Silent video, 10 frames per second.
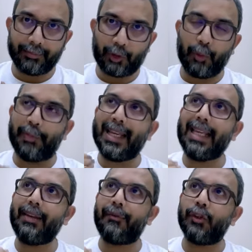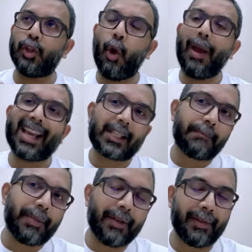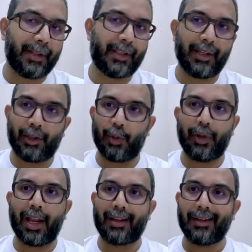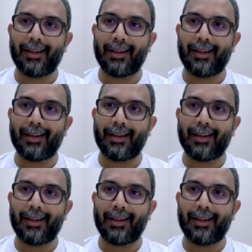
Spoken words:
to believe your experience in QNet.